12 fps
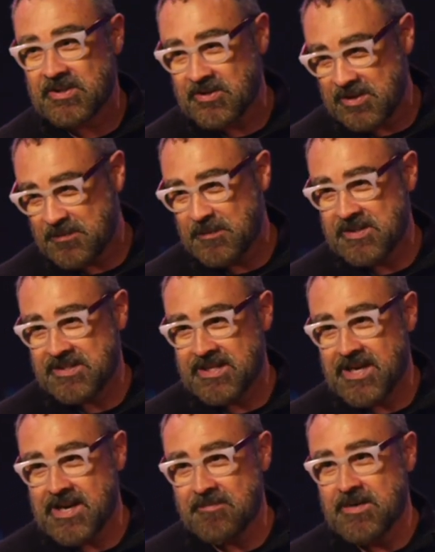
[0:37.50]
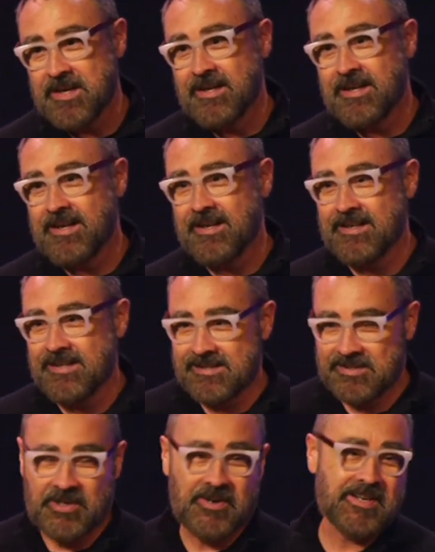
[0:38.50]
Christmas time,
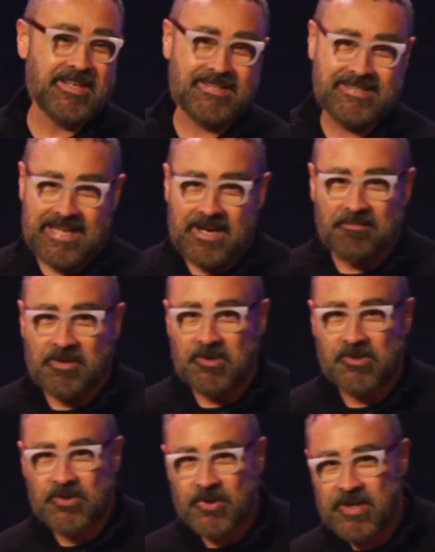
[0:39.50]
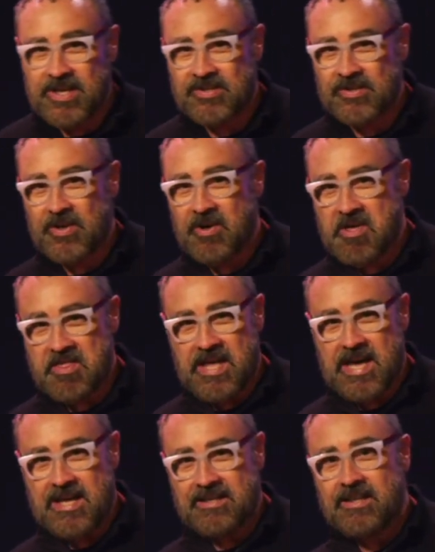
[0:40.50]
starting to set up those trees and all of
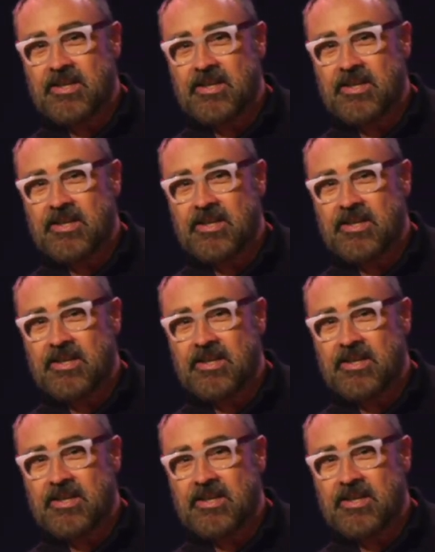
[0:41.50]
that.